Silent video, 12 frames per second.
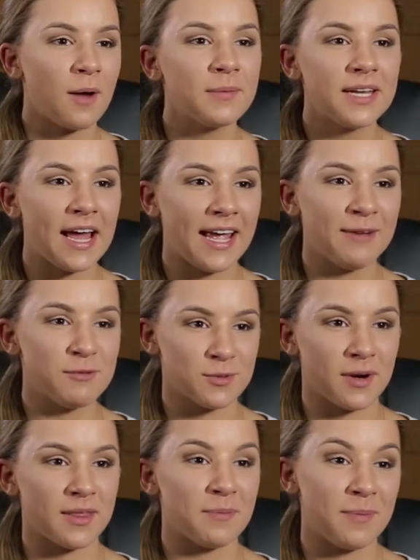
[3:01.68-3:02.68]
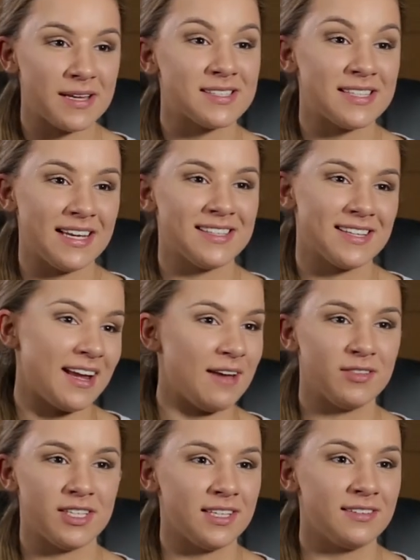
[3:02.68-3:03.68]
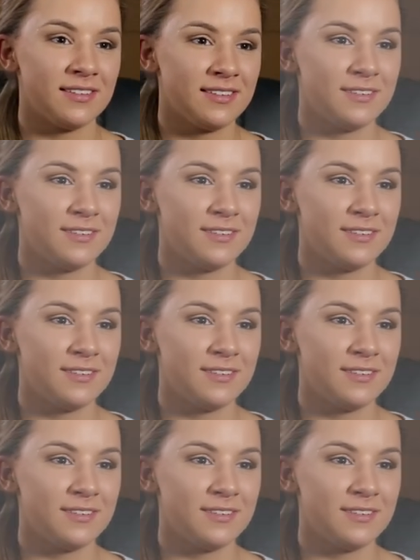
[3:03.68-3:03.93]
Coming to AIM was one of the best things that I ever did.